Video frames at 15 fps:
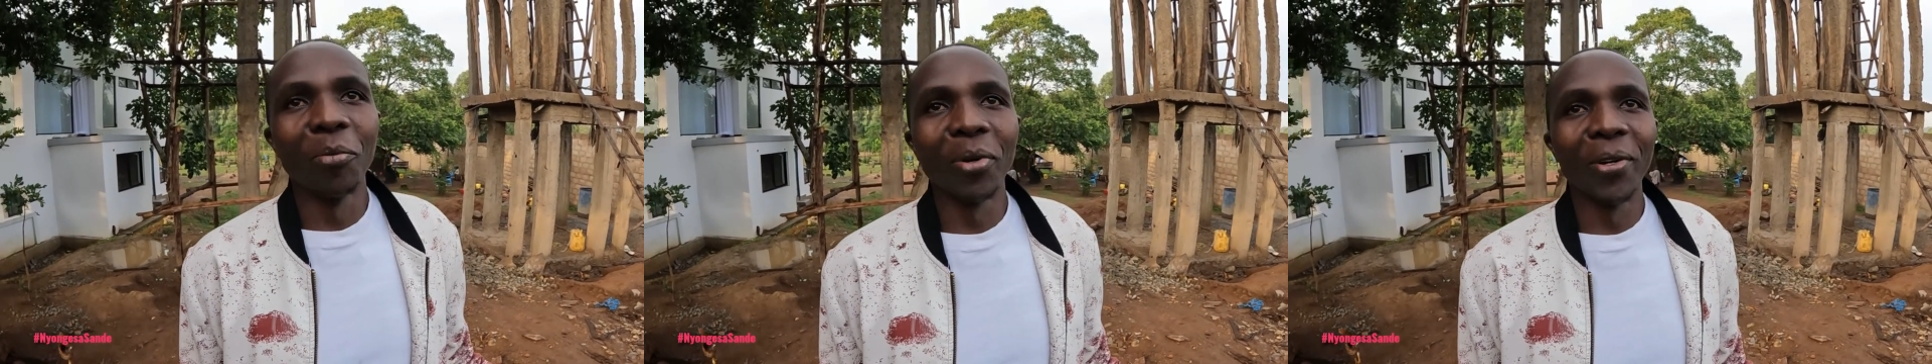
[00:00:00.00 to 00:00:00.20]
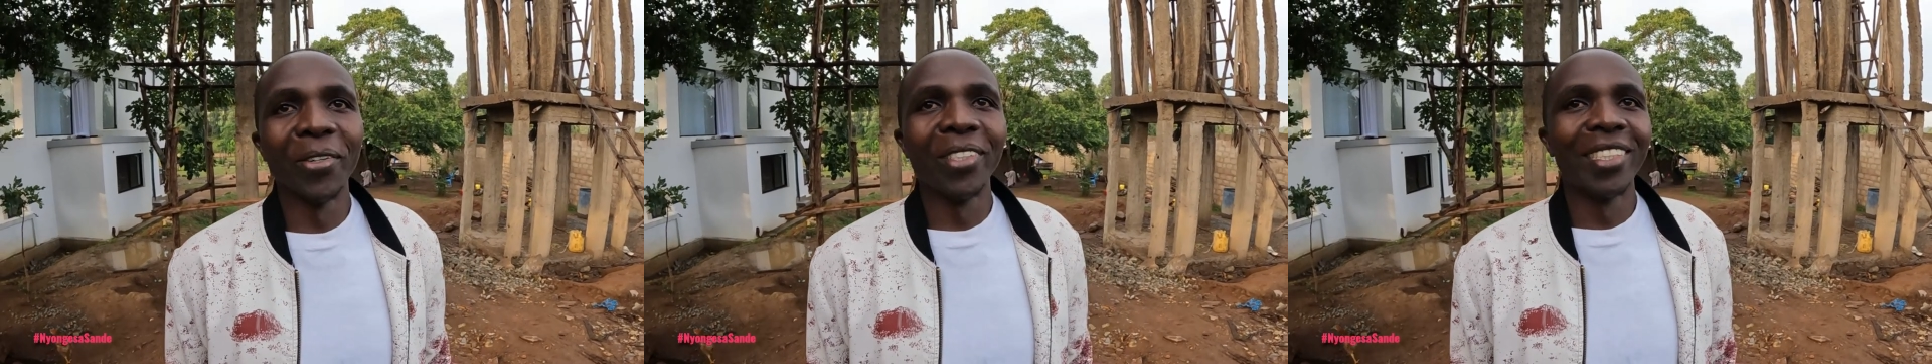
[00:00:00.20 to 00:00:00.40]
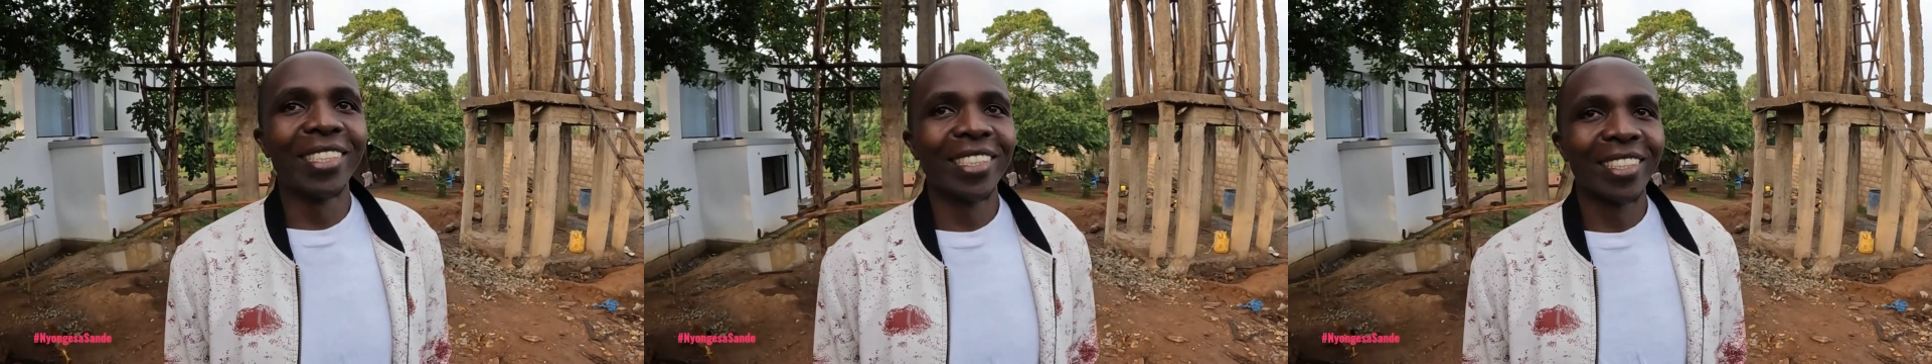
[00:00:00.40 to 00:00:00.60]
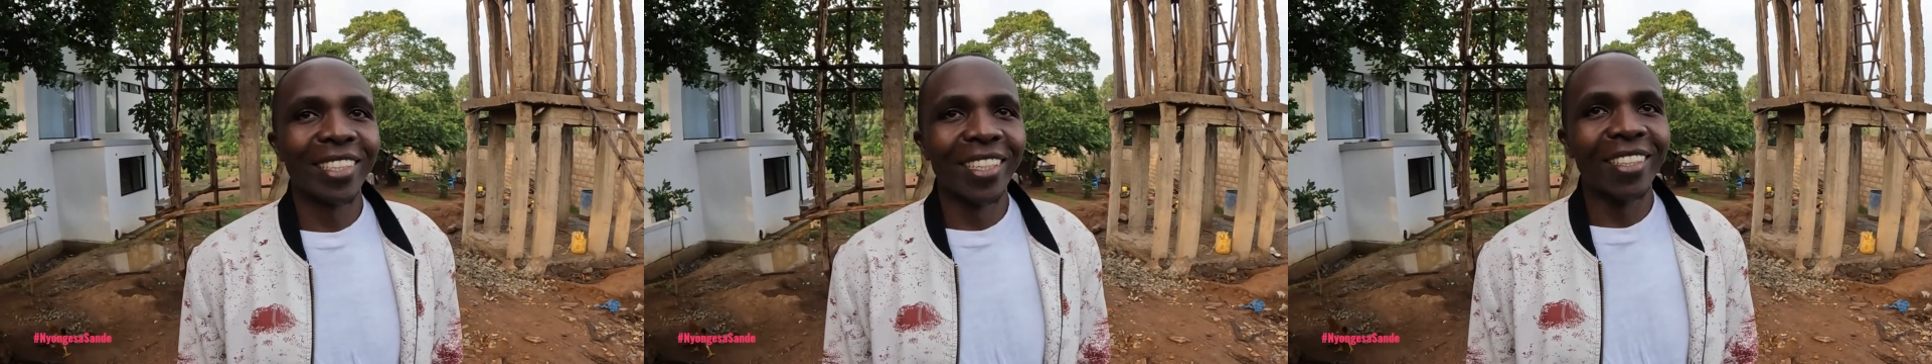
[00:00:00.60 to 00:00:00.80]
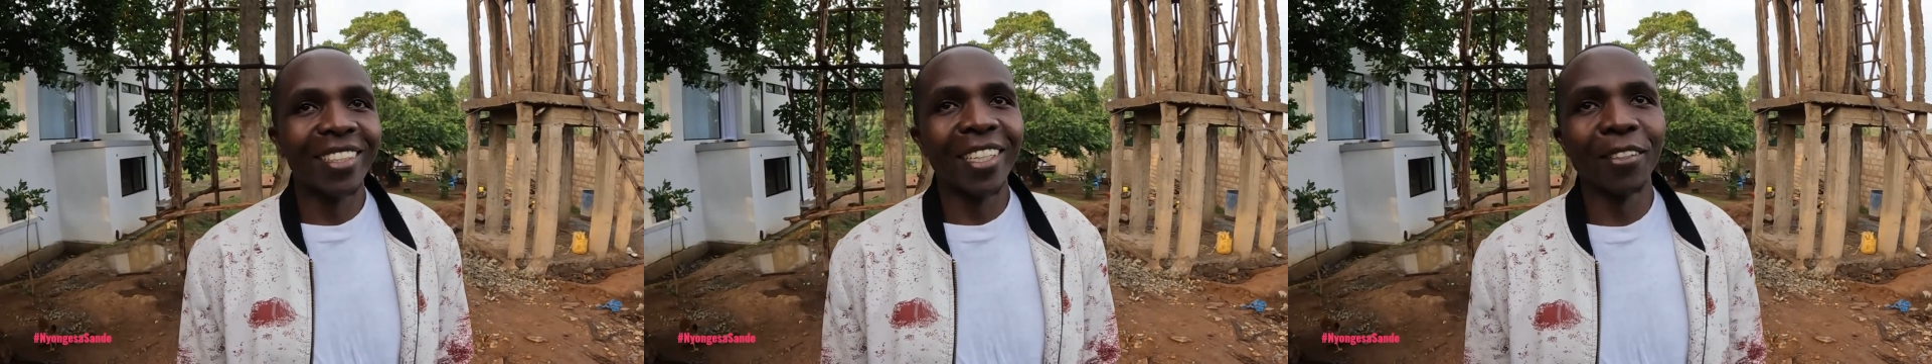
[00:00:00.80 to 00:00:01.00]
compound,
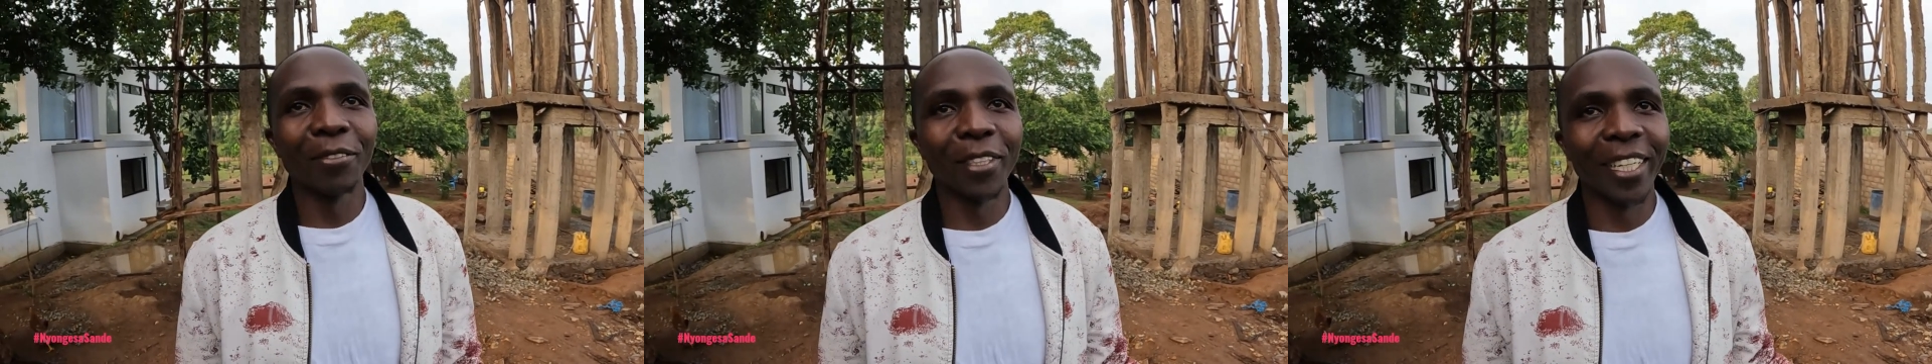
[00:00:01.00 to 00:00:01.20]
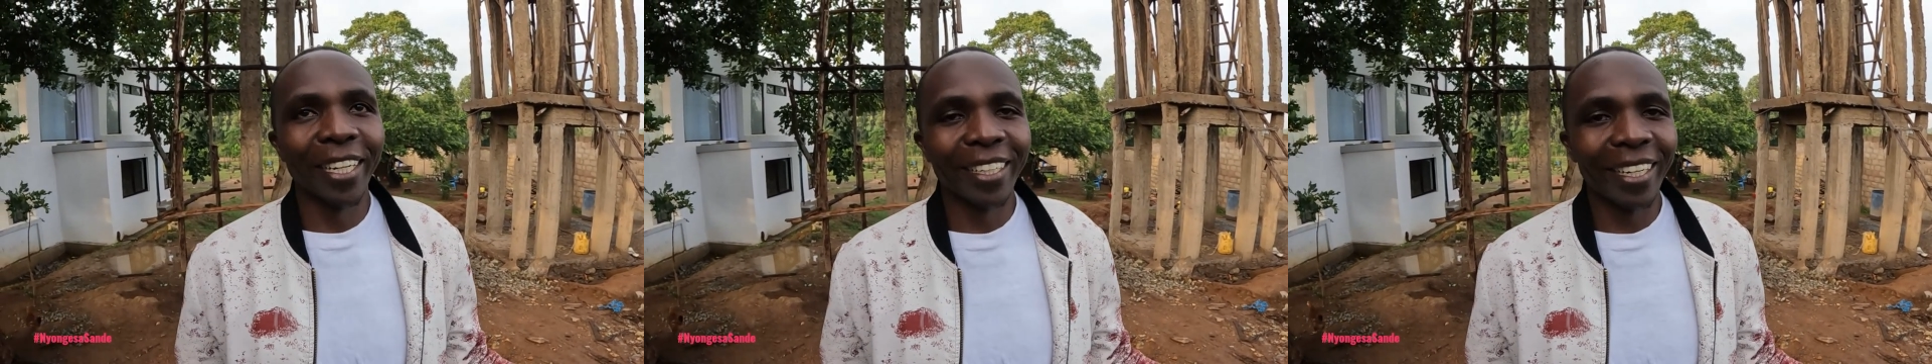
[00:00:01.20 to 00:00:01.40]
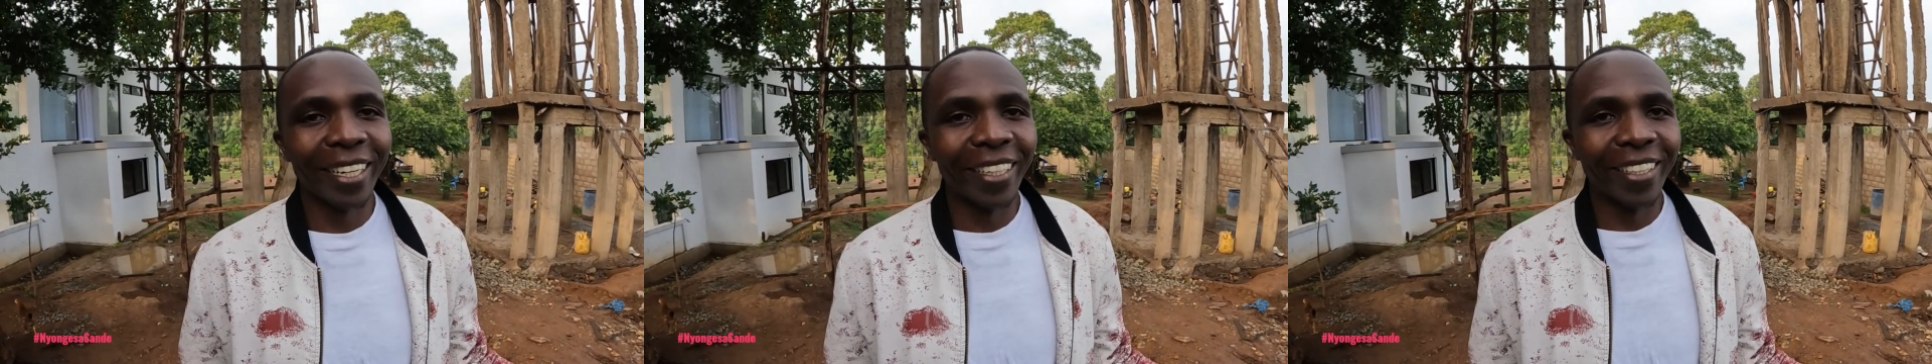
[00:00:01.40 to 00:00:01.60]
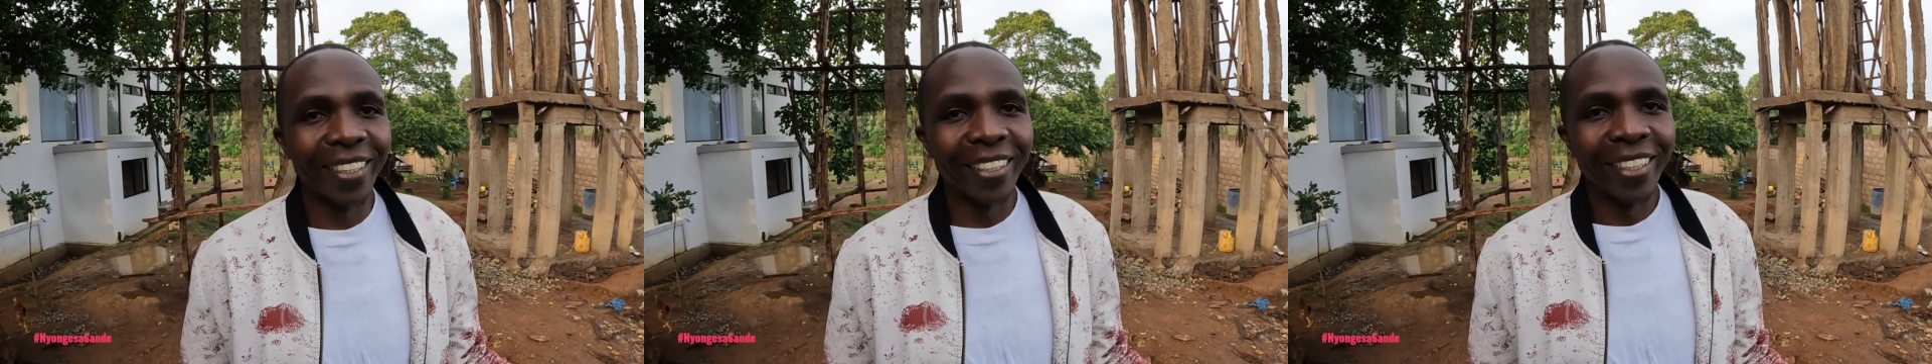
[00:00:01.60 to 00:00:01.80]
definitely.